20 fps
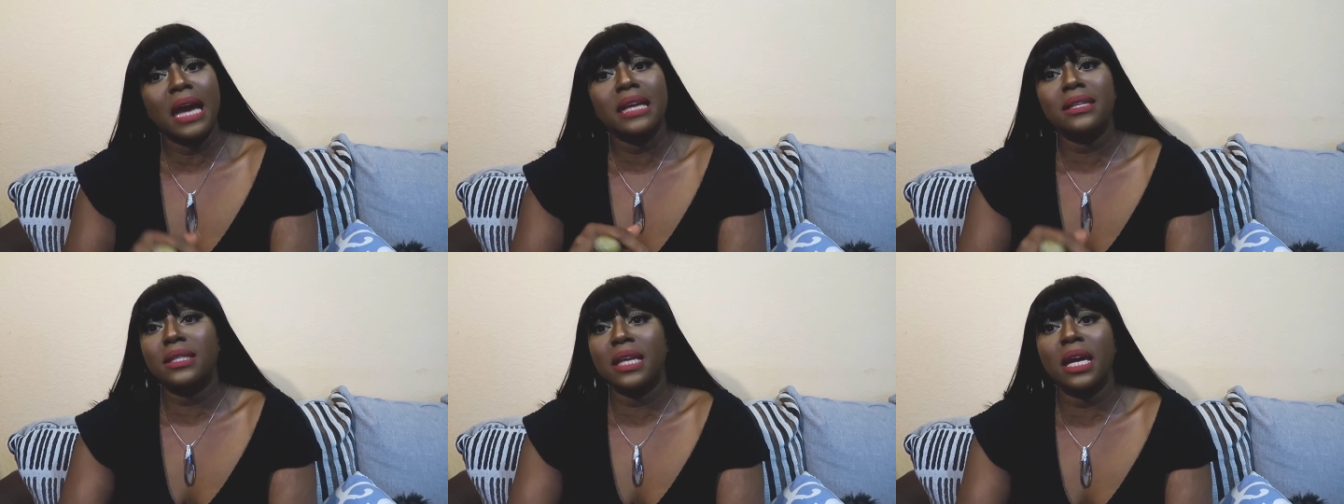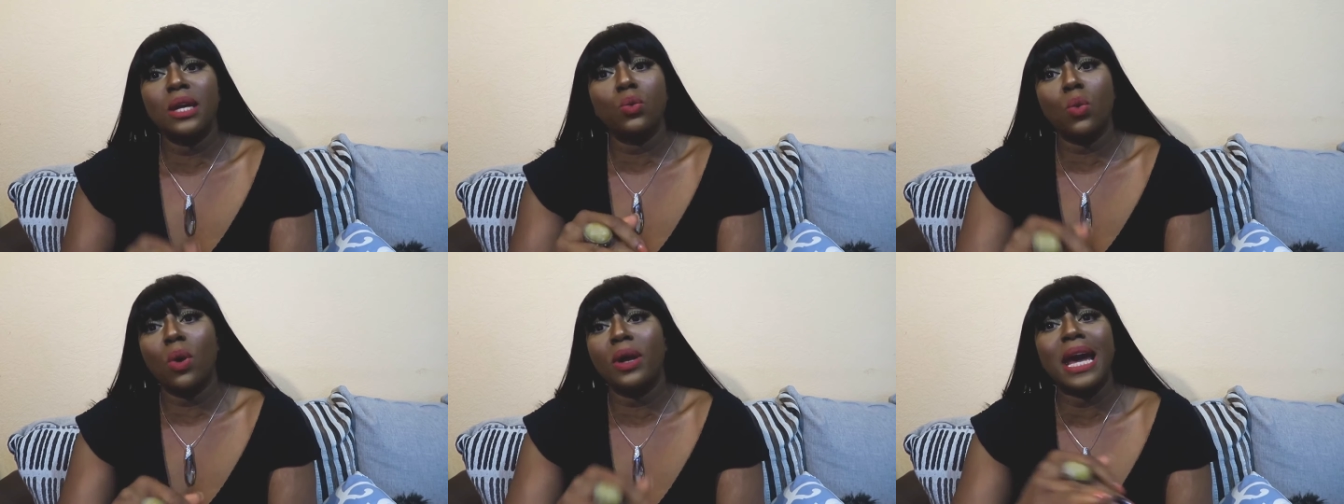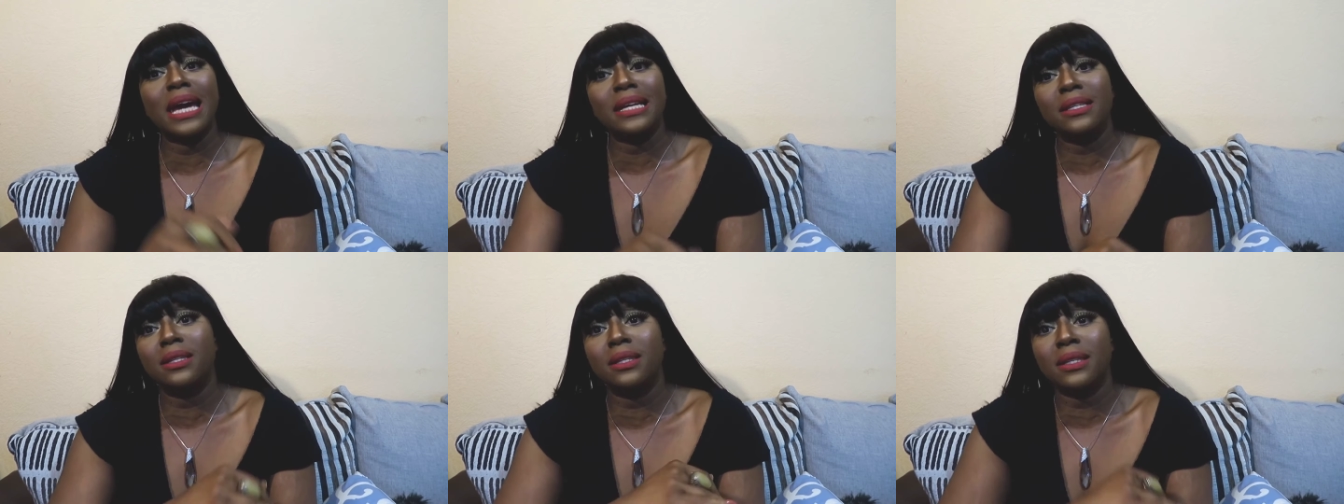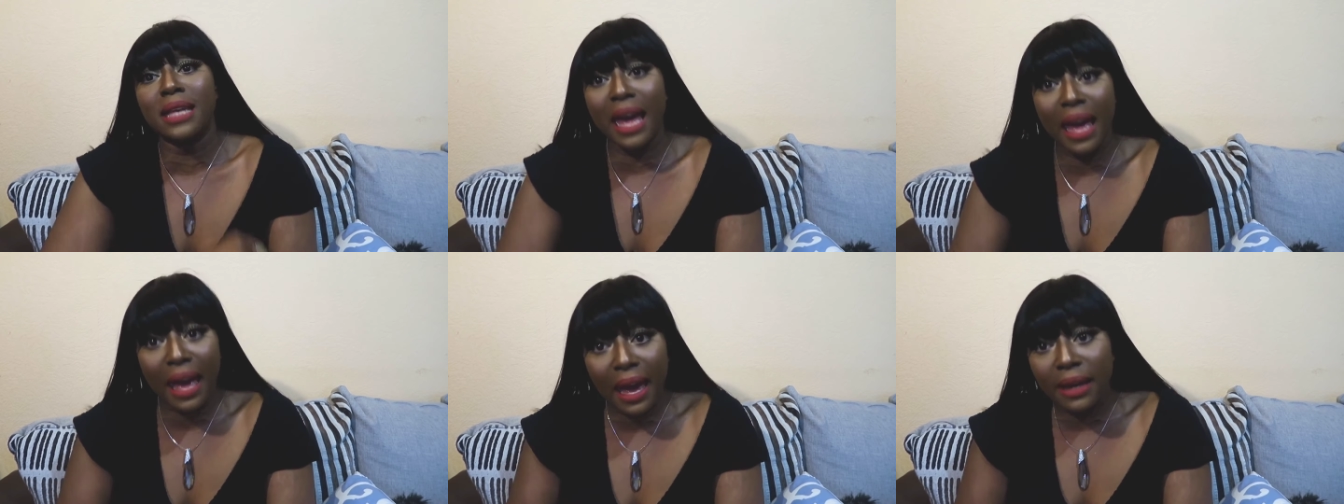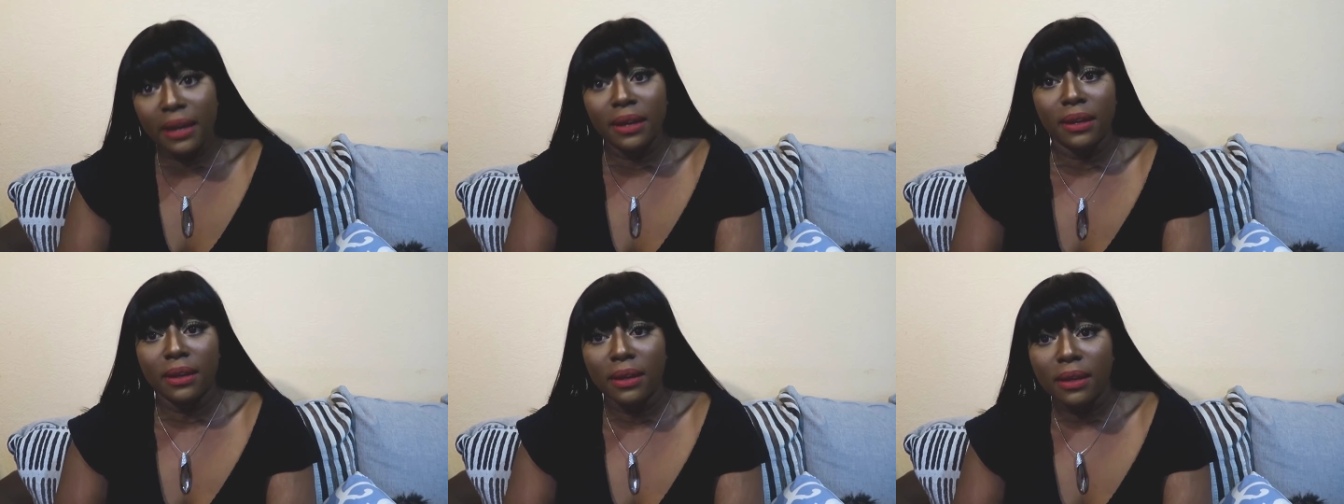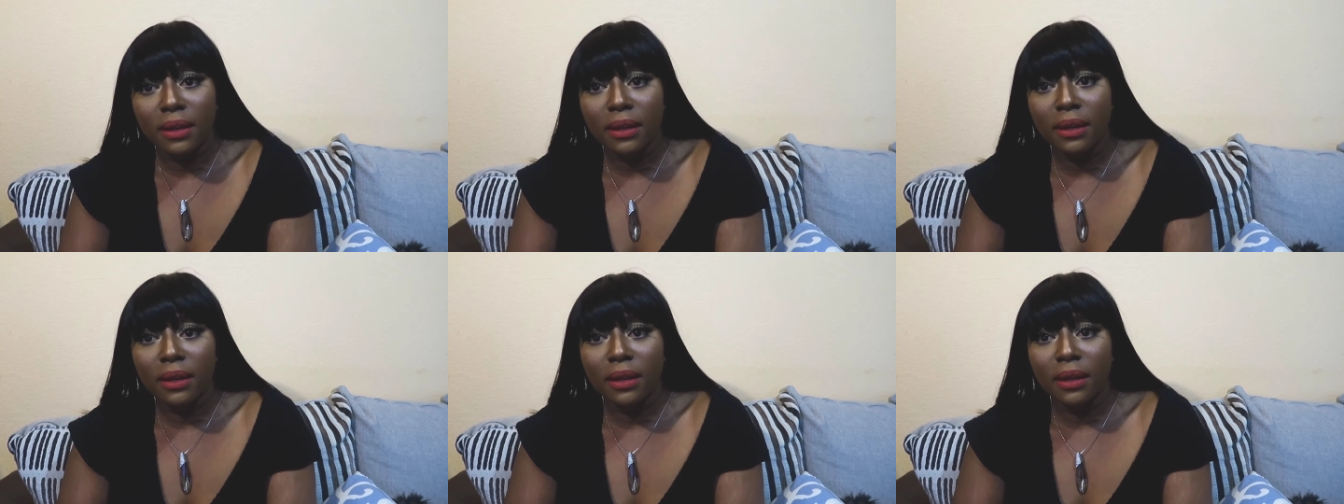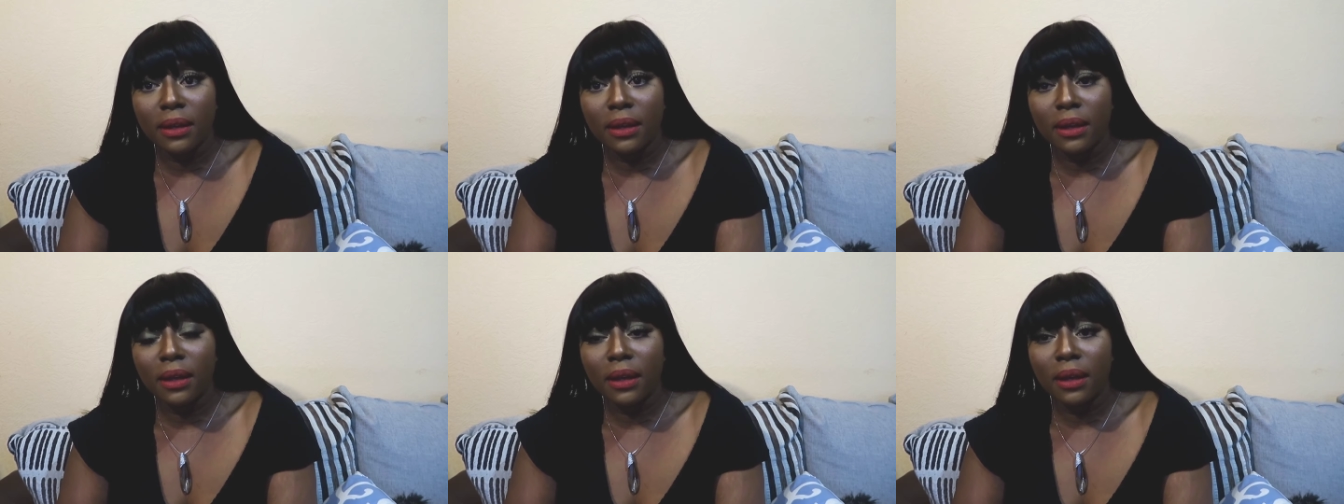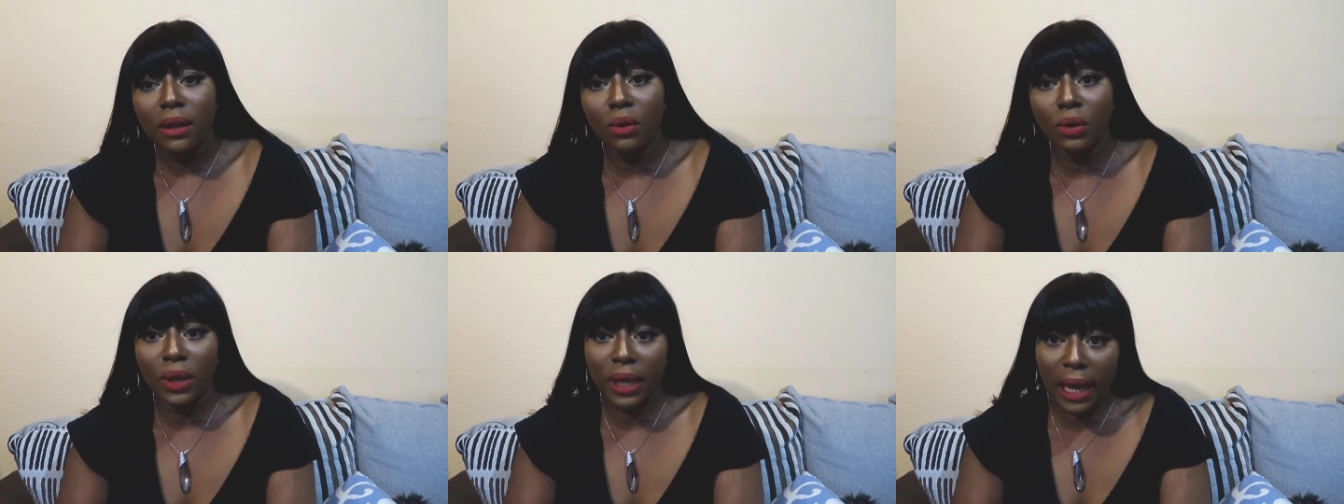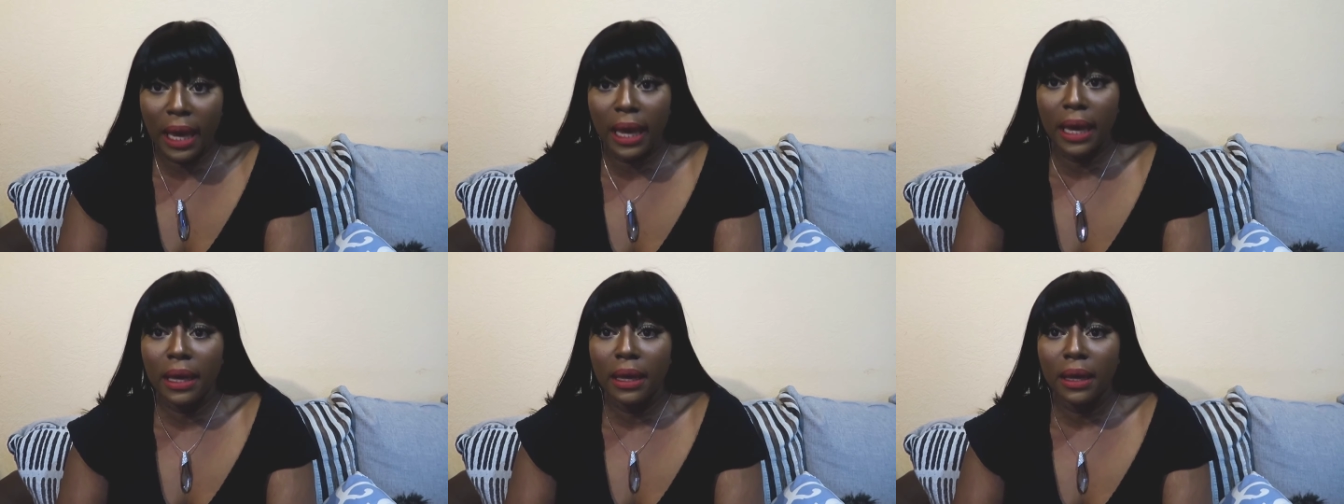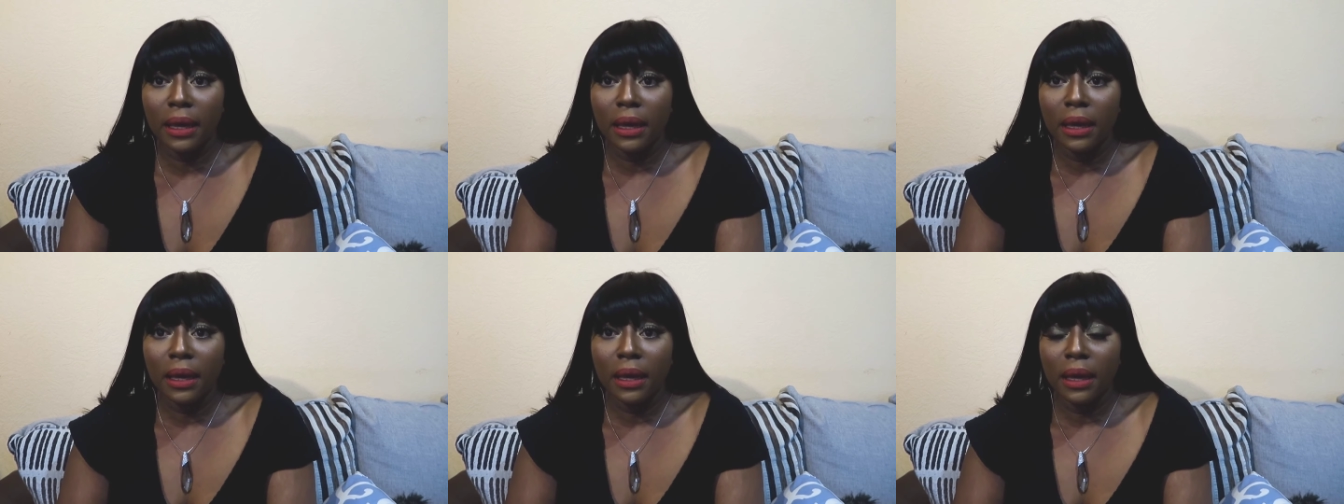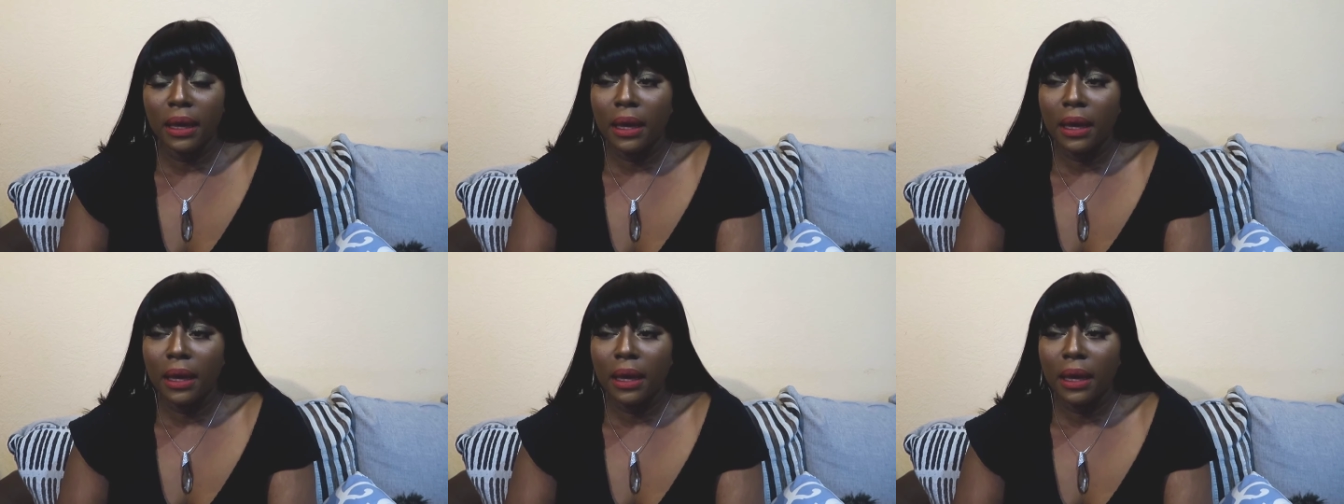I said what I said, okay?